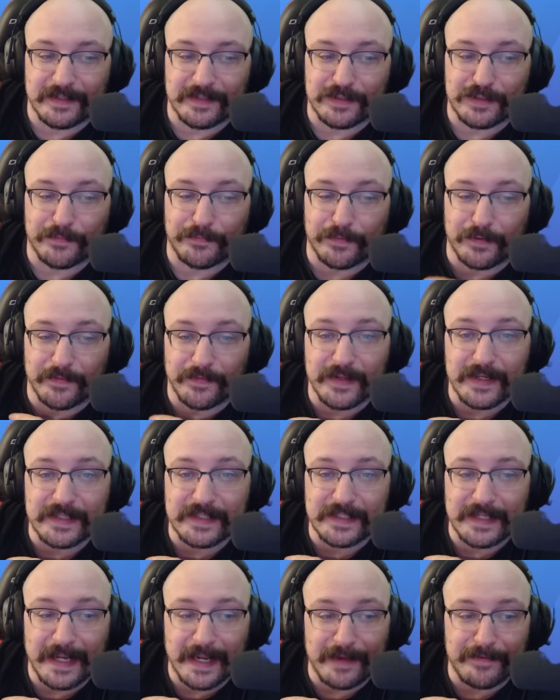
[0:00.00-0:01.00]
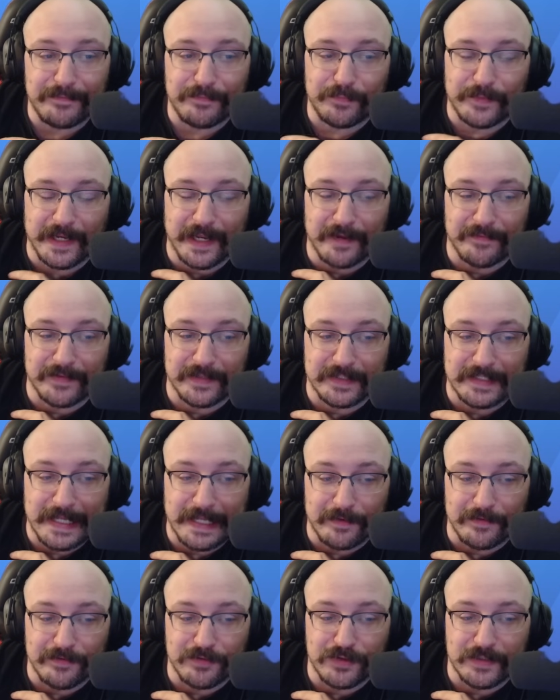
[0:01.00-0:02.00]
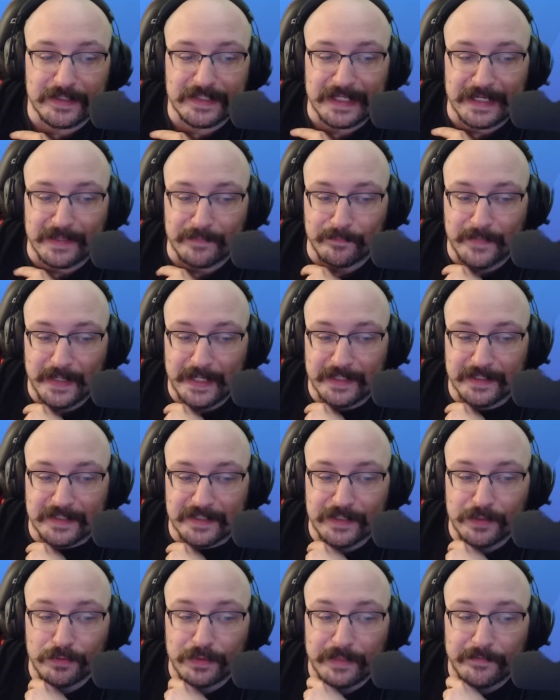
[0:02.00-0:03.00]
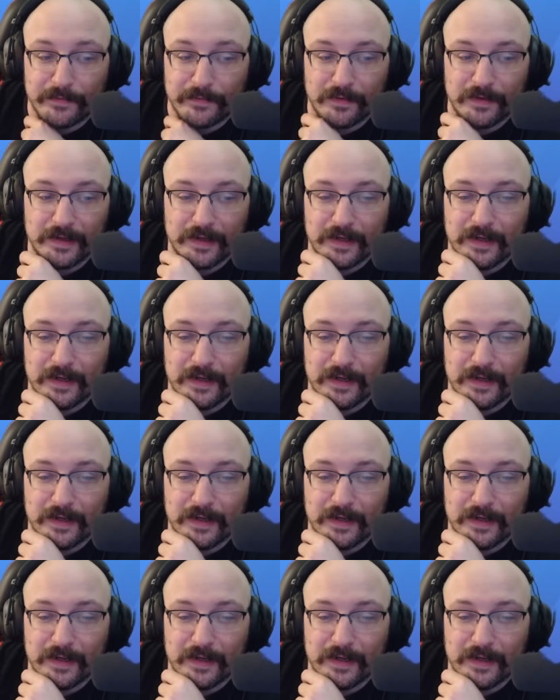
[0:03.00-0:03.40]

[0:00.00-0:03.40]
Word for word: And so for on this staff, we have intelligence and main skill level.